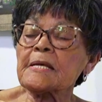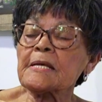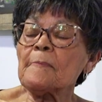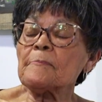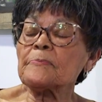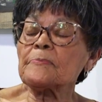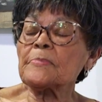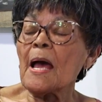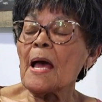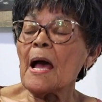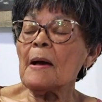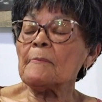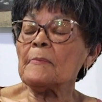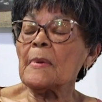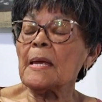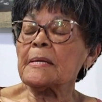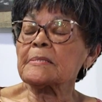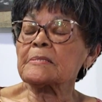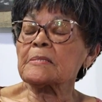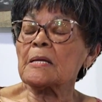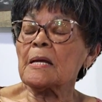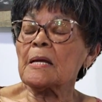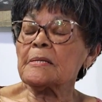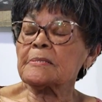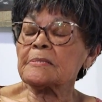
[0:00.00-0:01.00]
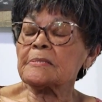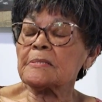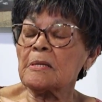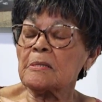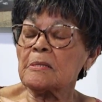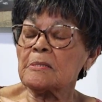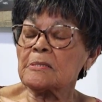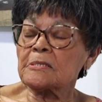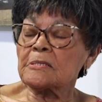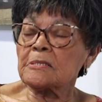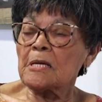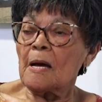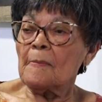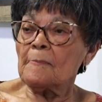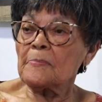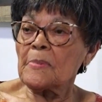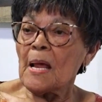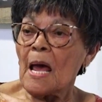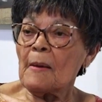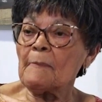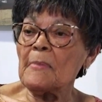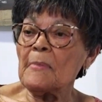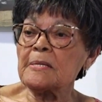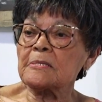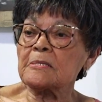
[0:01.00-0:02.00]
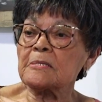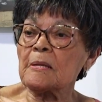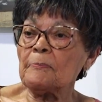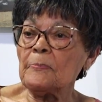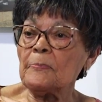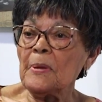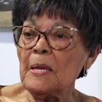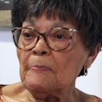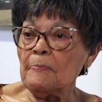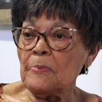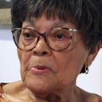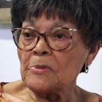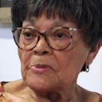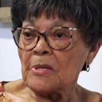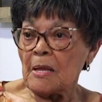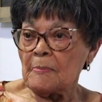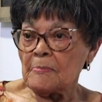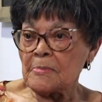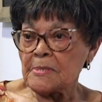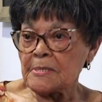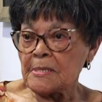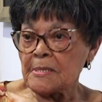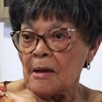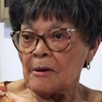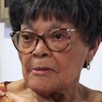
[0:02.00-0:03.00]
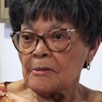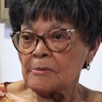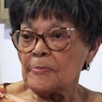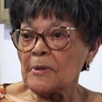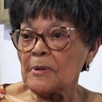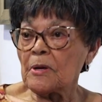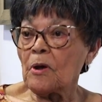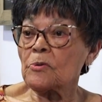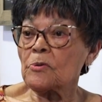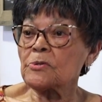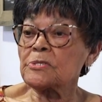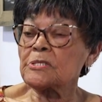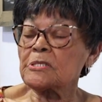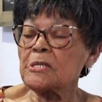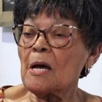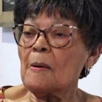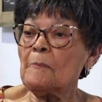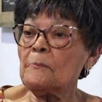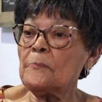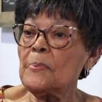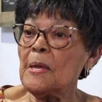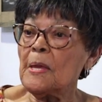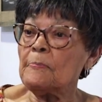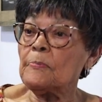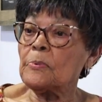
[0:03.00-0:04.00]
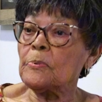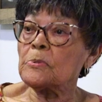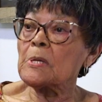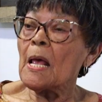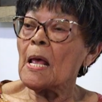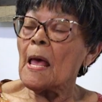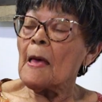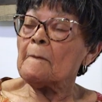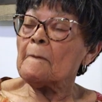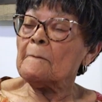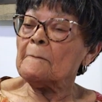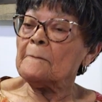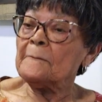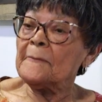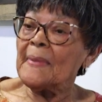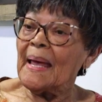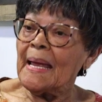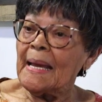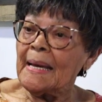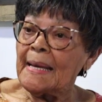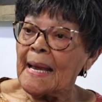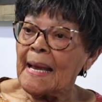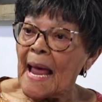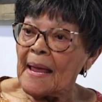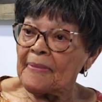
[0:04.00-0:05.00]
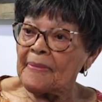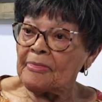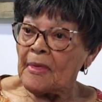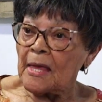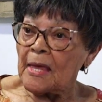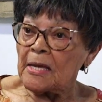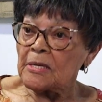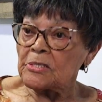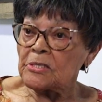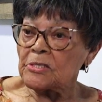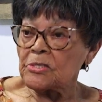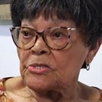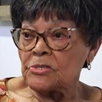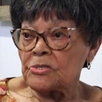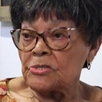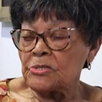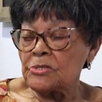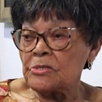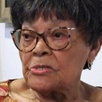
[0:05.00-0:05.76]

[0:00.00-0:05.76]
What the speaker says: Sometimes it's the people themselves, because some people may like they